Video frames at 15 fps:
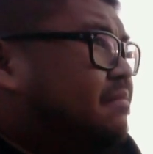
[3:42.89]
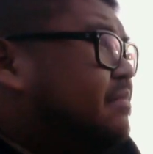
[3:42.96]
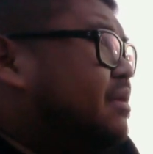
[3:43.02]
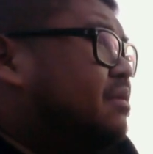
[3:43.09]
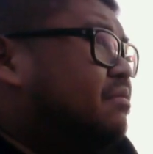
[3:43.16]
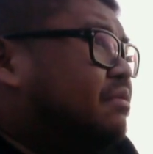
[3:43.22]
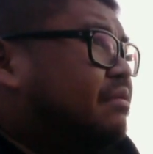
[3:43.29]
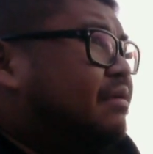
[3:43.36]
I've
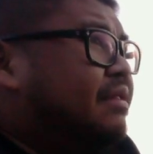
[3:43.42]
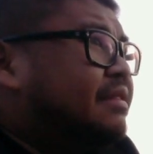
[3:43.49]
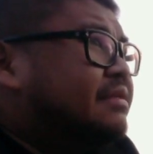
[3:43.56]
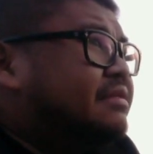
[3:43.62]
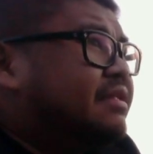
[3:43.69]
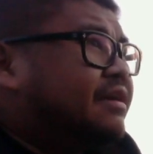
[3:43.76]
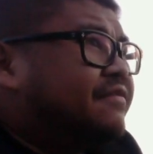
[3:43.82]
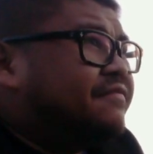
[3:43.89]
been doing all
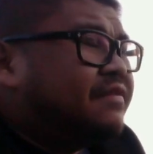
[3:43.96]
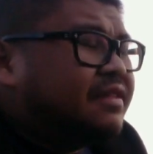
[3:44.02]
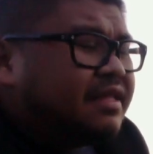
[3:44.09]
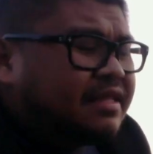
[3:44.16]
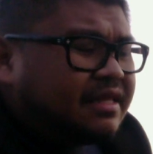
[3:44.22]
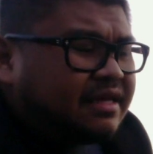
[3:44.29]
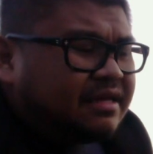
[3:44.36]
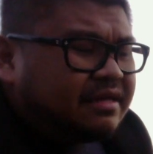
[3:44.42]
this stuff, and
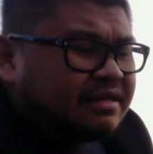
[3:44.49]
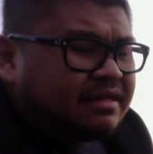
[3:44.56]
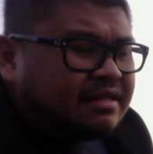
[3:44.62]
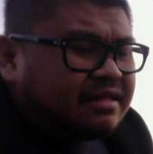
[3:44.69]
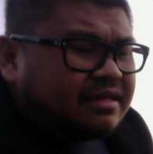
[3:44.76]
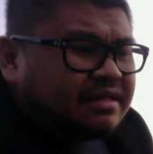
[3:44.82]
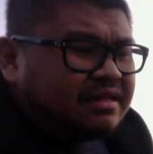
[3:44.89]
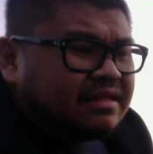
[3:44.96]
then
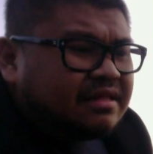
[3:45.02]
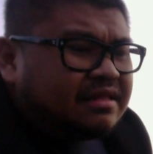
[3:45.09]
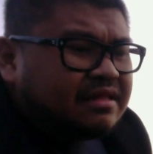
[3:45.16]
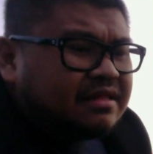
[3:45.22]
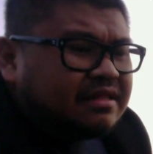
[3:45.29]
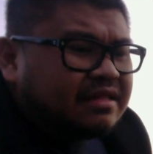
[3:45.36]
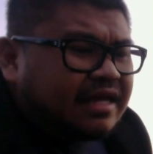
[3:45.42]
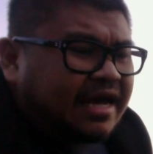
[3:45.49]

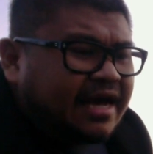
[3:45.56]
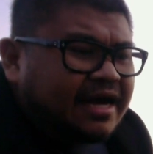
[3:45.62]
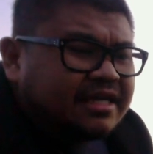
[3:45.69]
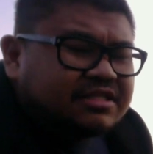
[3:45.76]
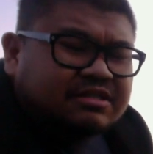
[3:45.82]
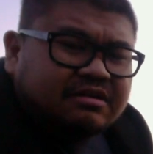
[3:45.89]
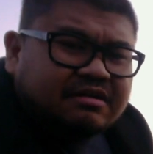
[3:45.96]
they they asked,